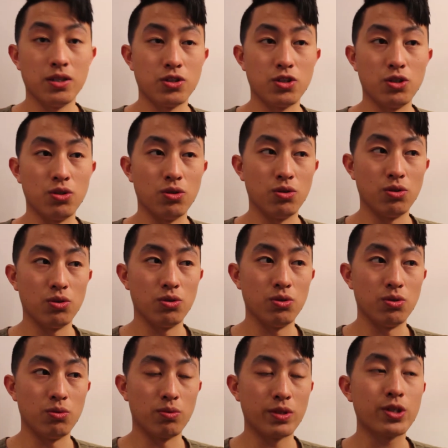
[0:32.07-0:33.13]

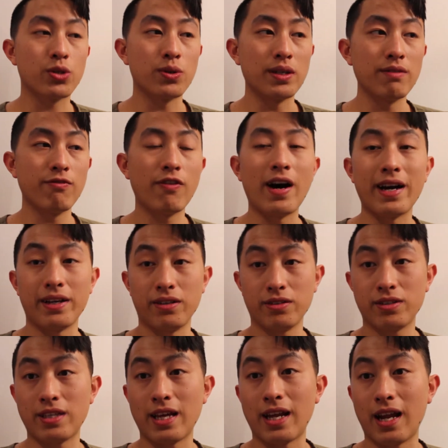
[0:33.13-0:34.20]
to retrieve
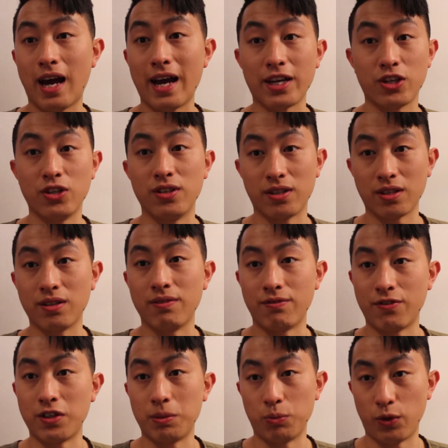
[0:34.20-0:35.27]
files that I couldn't
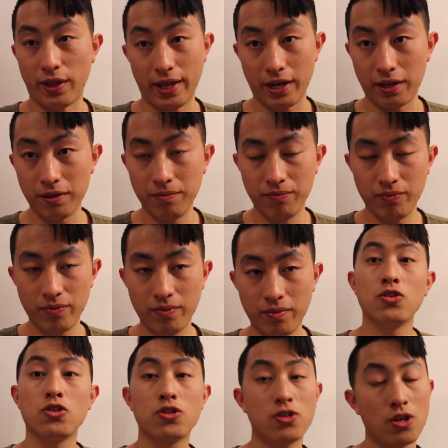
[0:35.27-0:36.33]
confirm were there.
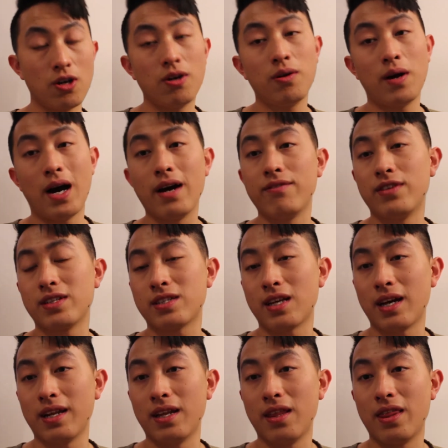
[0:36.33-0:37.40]
So I've
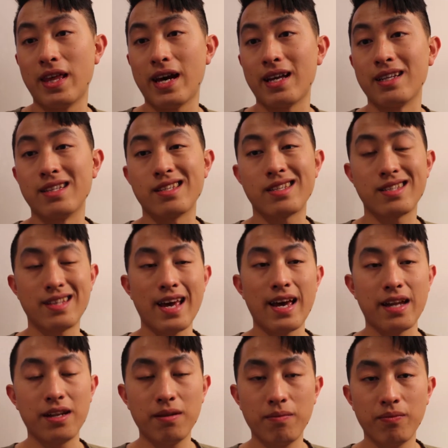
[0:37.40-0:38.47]
decided that
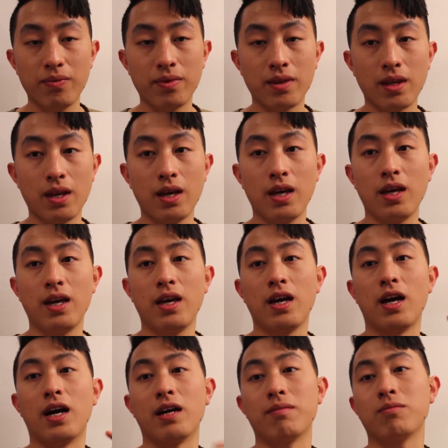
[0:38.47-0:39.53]
instead,
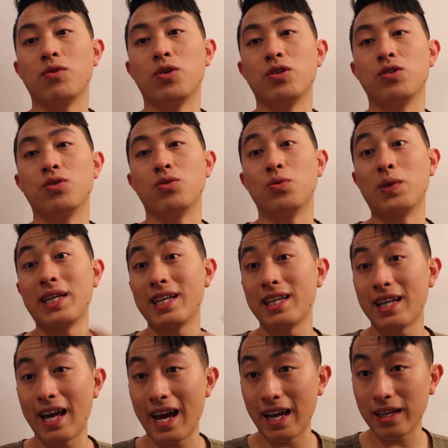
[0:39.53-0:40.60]
I'm going to
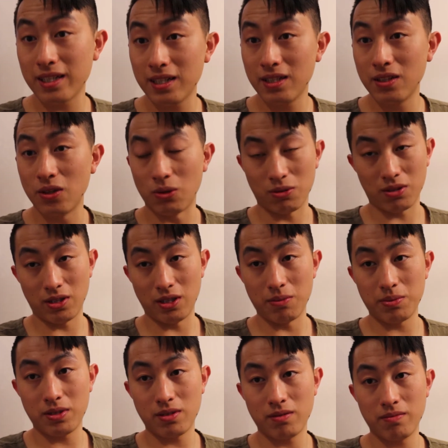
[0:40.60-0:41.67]
reenact those
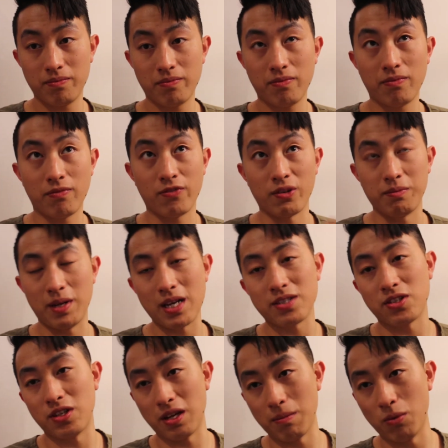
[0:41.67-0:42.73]
clips from
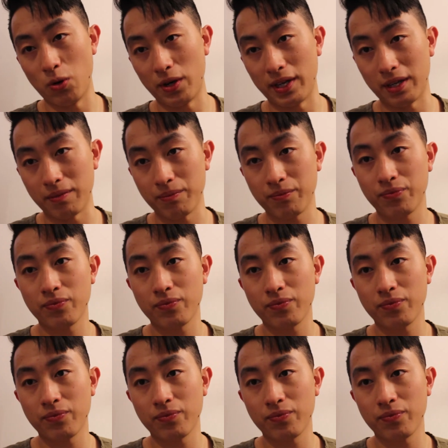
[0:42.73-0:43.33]
yesterday morning.